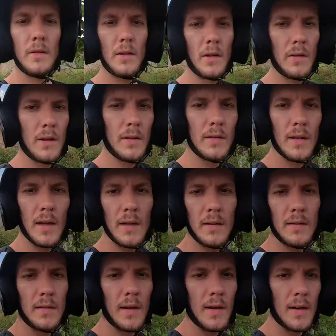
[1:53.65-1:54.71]
So we
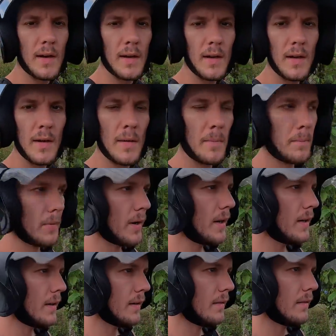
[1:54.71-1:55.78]
decided to take a
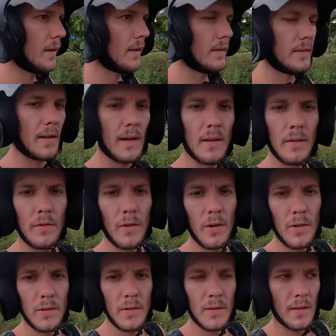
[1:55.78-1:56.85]
break at the side of the
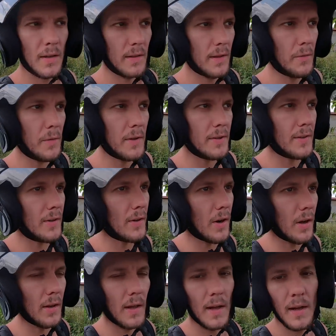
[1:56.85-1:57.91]
road. I think we've still
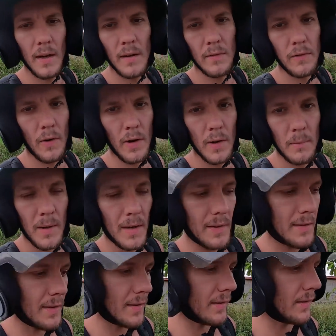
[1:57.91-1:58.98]
got like 40
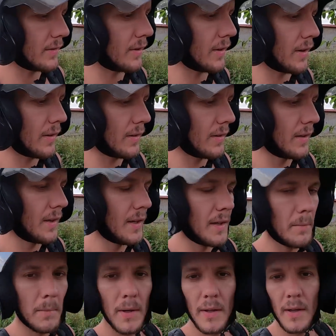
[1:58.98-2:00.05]
minutes to, go,
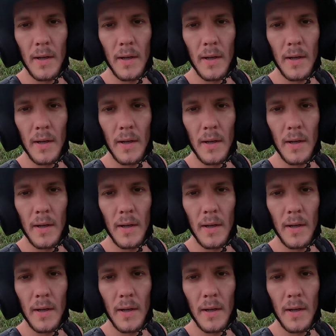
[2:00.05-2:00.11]
but